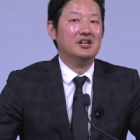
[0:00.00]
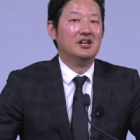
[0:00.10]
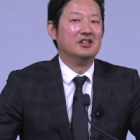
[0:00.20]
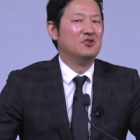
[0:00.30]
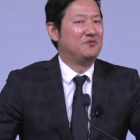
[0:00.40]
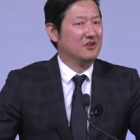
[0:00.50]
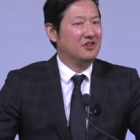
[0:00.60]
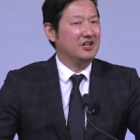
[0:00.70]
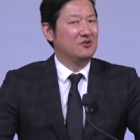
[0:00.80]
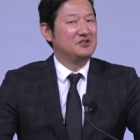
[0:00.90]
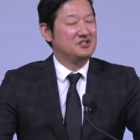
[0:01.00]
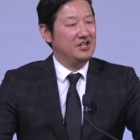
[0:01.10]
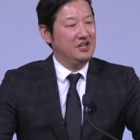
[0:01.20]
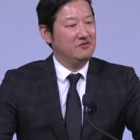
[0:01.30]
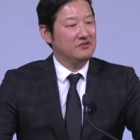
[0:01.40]
And you feel like you're
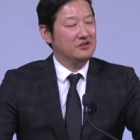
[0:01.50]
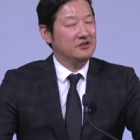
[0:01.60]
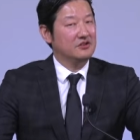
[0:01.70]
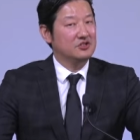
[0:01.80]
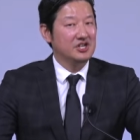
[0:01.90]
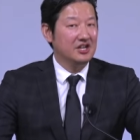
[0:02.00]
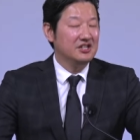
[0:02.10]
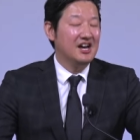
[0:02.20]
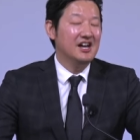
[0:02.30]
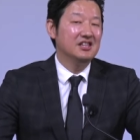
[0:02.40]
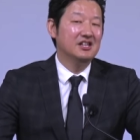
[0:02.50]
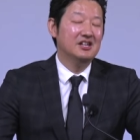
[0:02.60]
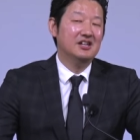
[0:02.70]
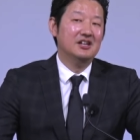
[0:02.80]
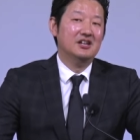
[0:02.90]
saved. Check that.
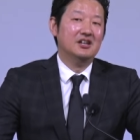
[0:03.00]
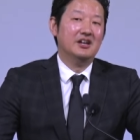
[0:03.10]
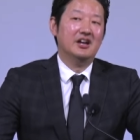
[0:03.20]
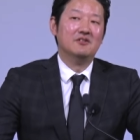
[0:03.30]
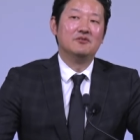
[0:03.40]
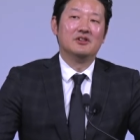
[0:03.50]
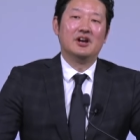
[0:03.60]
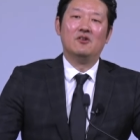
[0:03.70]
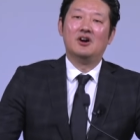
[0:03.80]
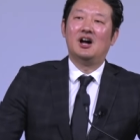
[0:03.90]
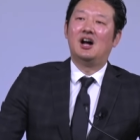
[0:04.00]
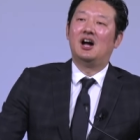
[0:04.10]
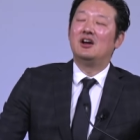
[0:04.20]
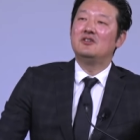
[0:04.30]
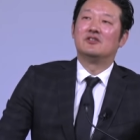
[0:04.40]
Amen. And you feel like, wow,
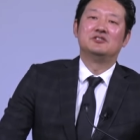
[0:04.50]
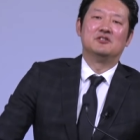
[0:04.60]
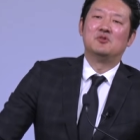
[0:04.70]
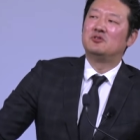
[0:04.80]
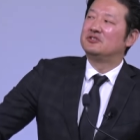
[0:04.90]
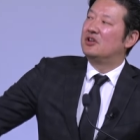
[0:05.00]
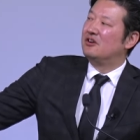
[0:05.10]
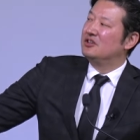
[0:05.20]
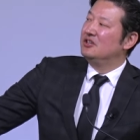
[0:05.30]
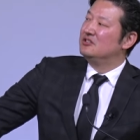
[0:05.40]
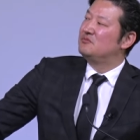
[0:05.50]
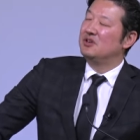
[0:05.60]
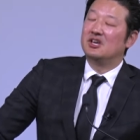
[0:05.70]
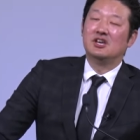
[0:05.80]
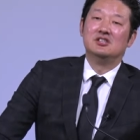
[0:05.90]
oh, you know, someone was talking and
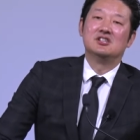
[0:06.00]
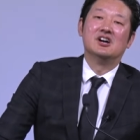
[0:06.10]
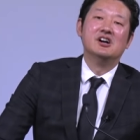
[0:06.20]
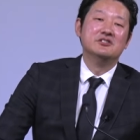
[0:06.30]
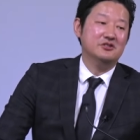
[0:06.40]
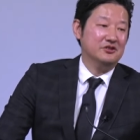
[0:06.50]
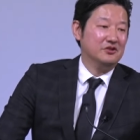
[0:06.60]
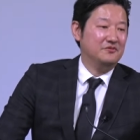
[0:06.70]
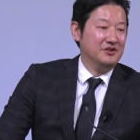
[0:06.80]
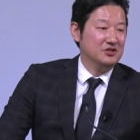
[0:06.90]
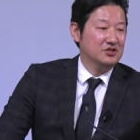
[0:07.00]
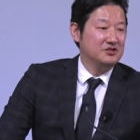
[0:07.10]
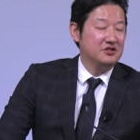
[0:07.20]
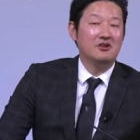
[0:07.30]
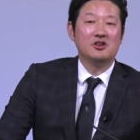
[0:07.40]
speaking in tongues, you know, visions,
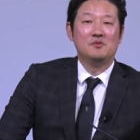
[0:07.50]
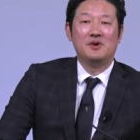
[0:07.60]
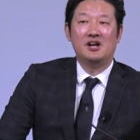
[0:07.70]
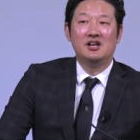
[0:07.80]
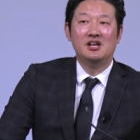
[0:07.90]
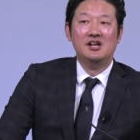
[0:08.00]
talking about it.